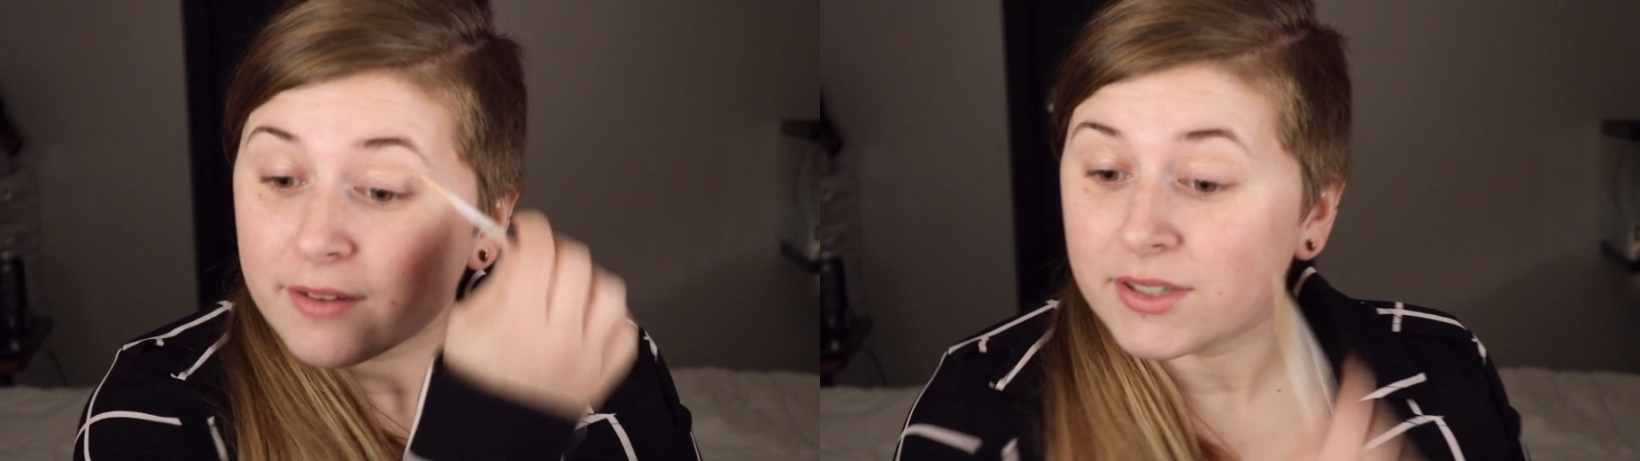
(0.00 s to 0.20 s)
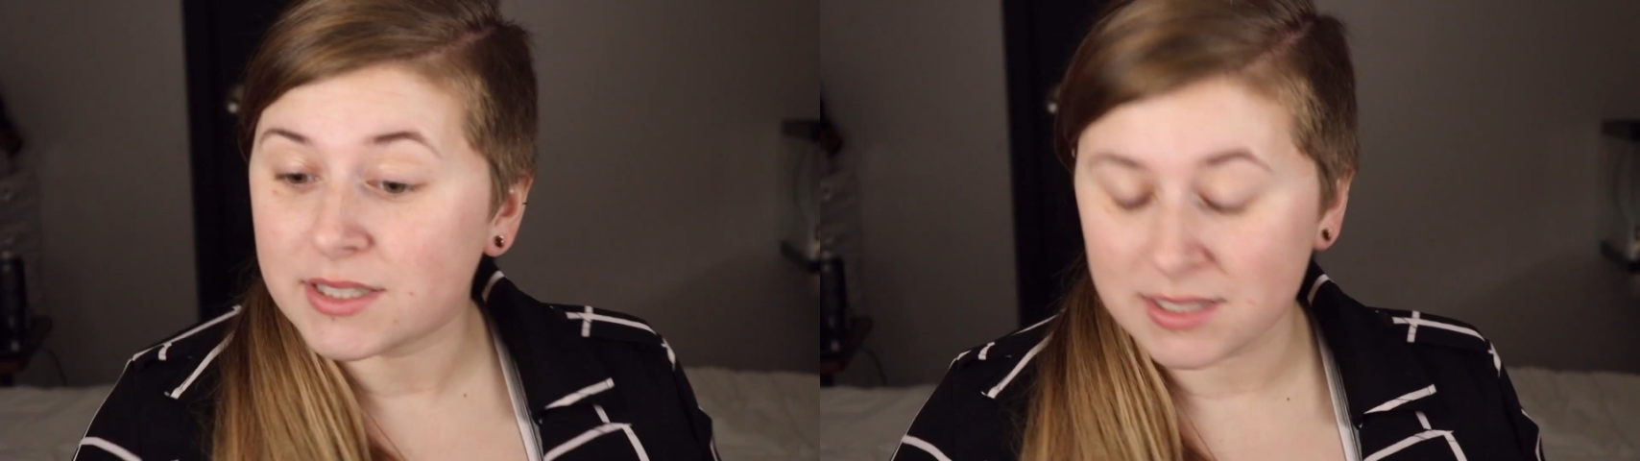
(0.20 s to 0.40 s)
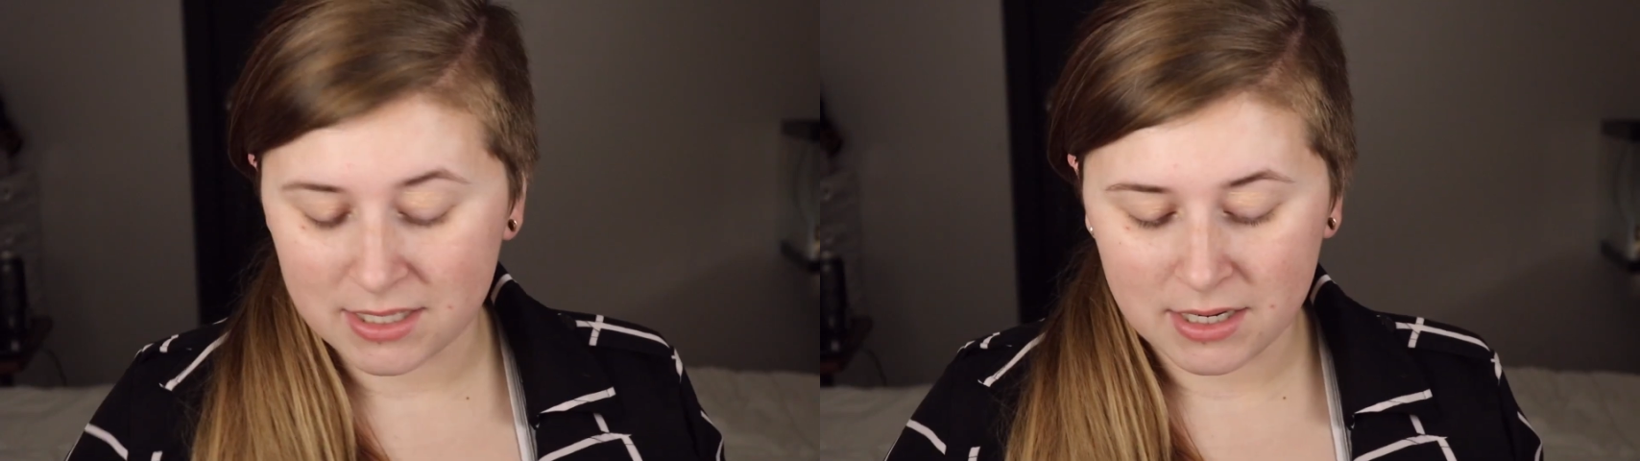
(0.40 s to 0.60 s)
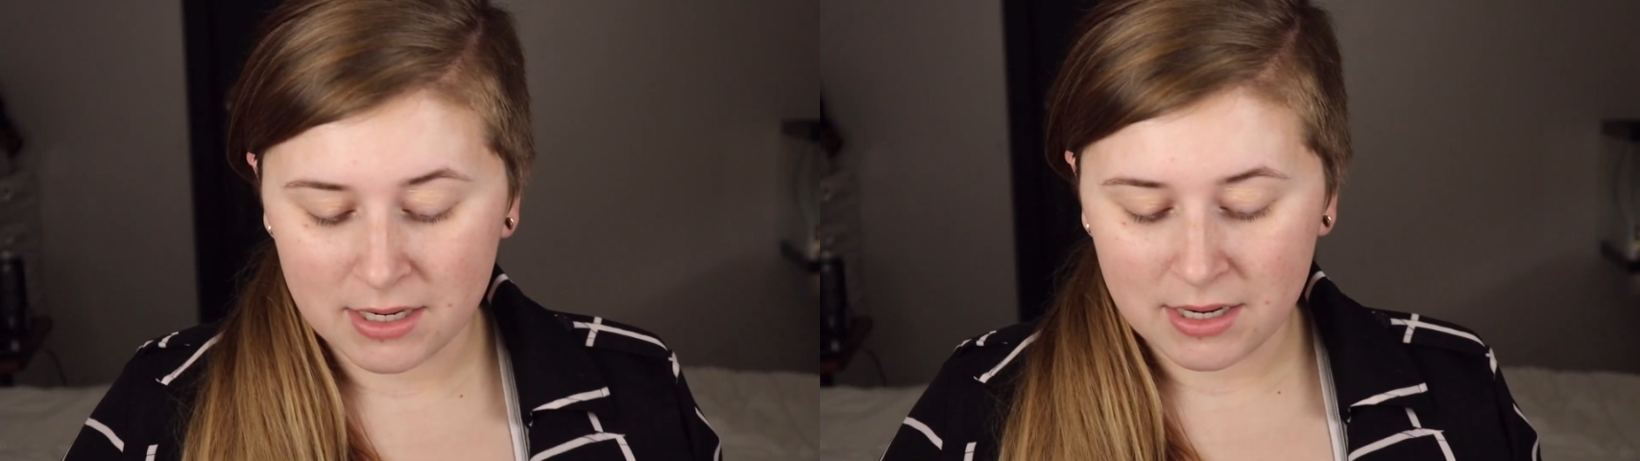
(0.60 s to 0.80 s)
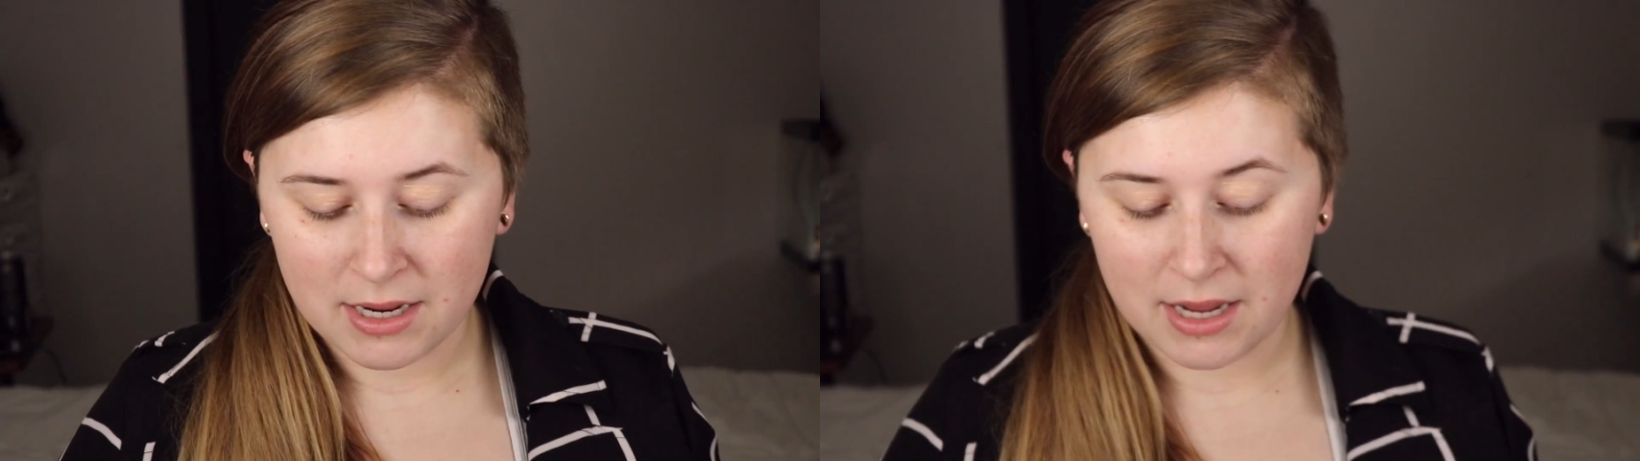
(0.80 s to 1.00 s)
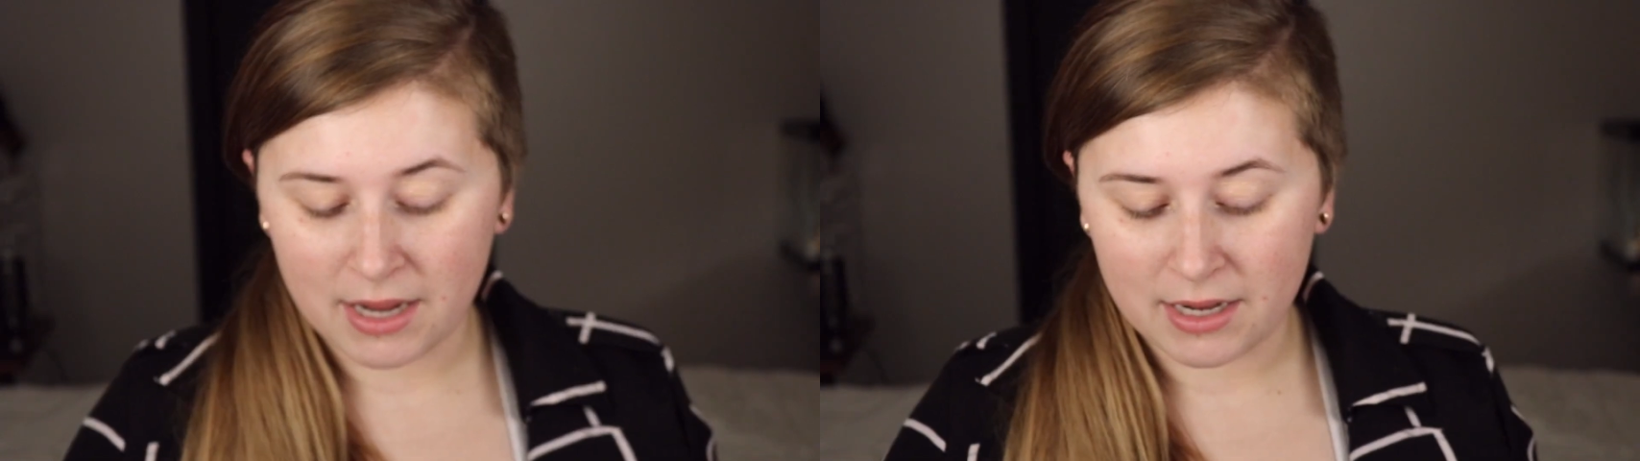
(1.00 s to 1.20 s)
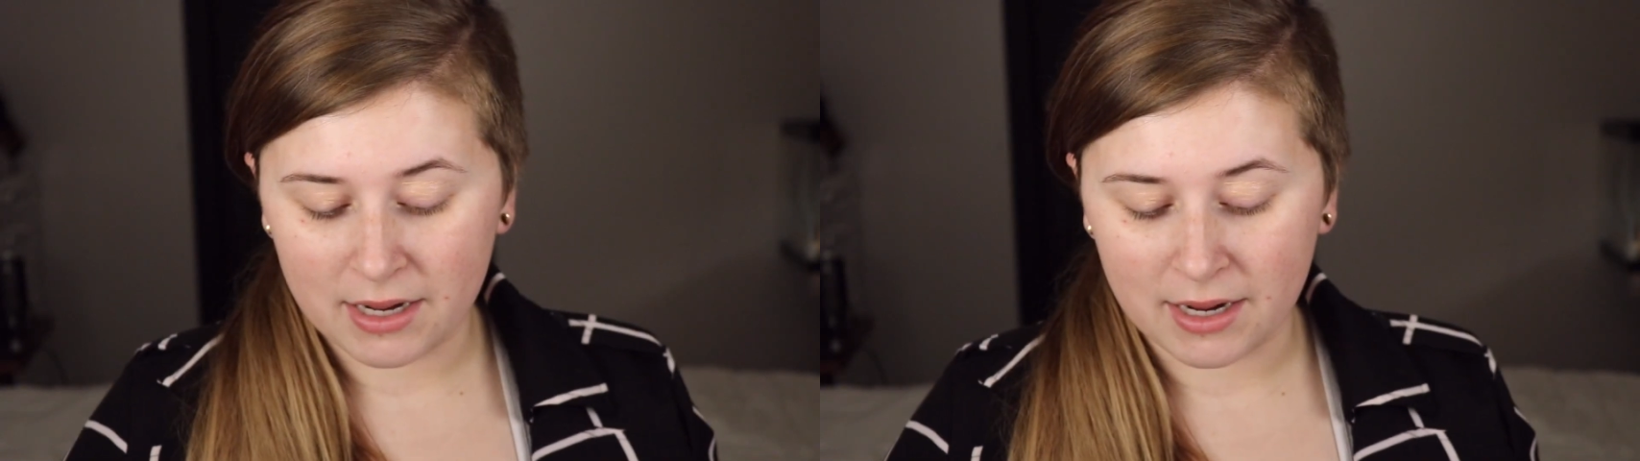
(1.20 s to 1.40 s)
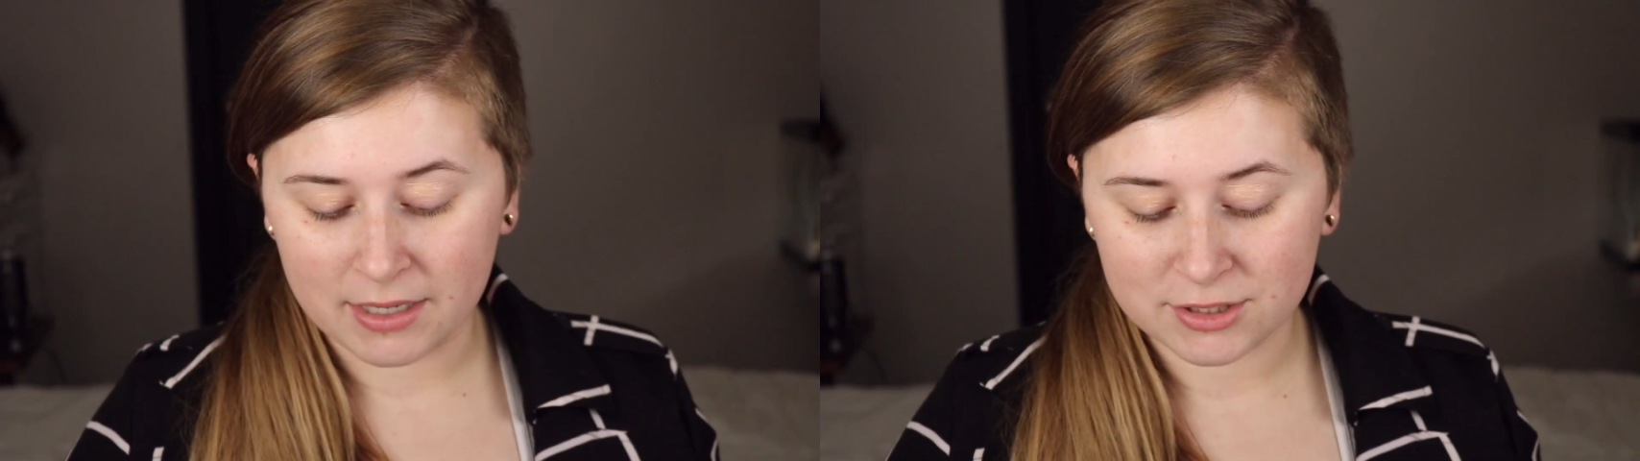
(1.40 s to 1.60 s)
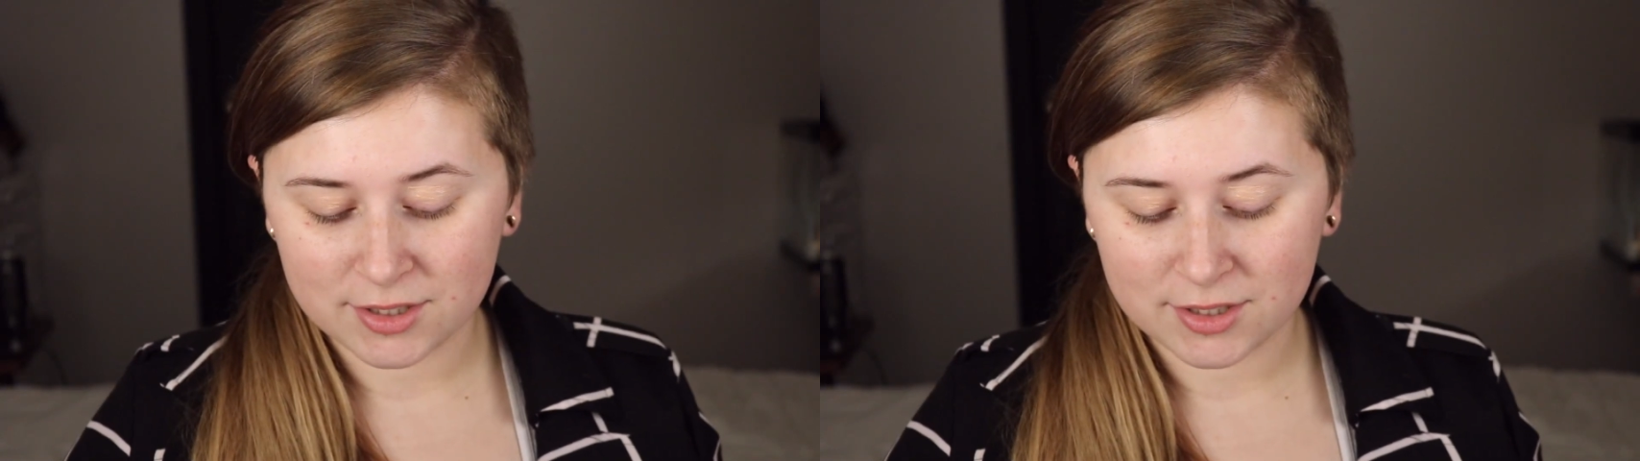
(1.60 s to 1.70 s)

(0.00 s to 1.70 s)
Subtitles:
of it, and I